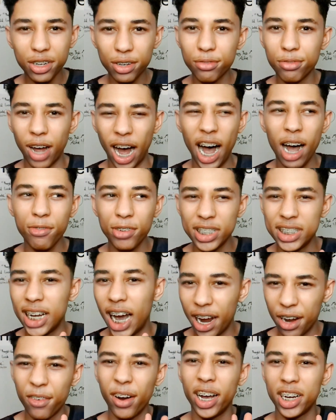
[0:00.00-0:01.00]
of have a
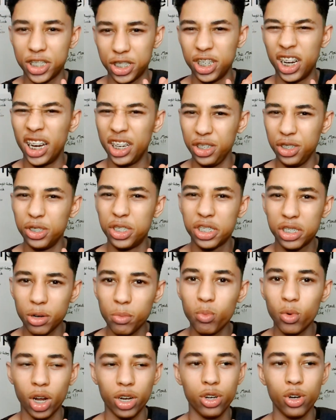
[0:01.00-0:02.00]
direction and you
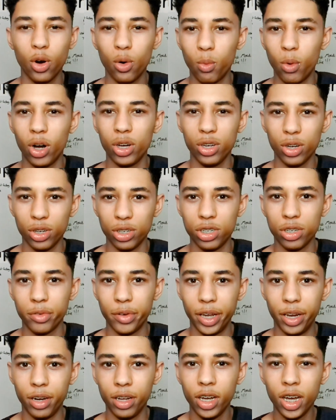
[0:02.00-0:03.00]
somewhat know what you're
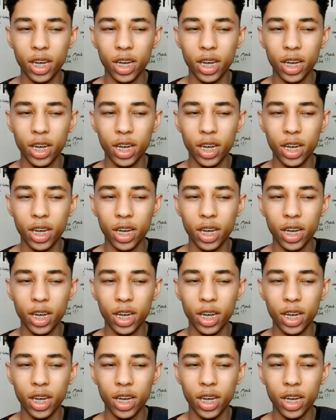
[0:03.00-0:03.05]
doing.